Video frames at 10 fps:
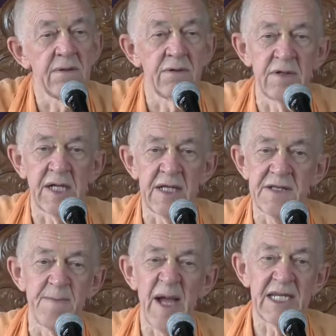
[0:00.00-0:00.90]
doing
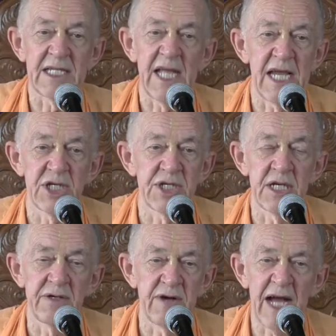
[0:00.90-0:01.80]
his
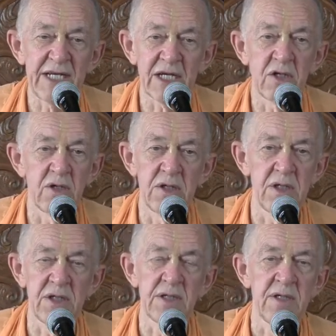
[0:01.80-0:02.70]
meditation at
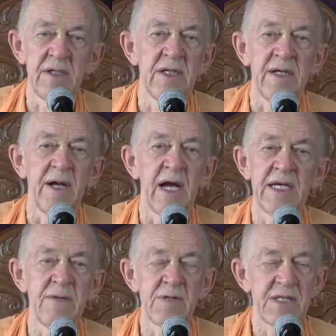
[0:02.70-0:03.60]
Radhakund,
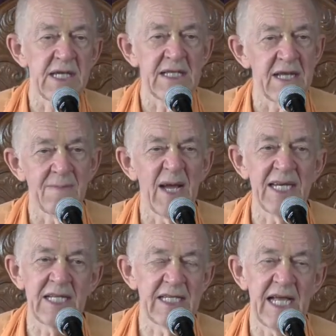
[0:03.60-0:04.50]
and he was sitting
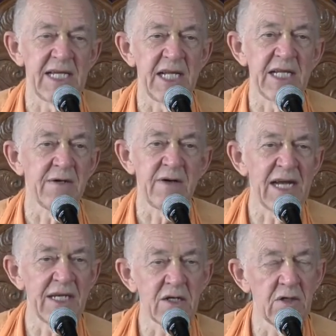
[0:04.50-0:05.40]
meditating at
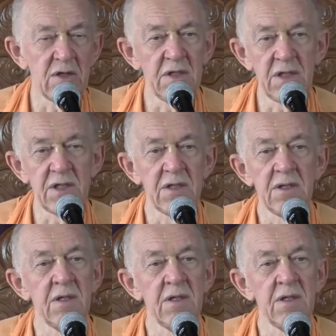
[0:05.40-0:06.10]
Radhakund,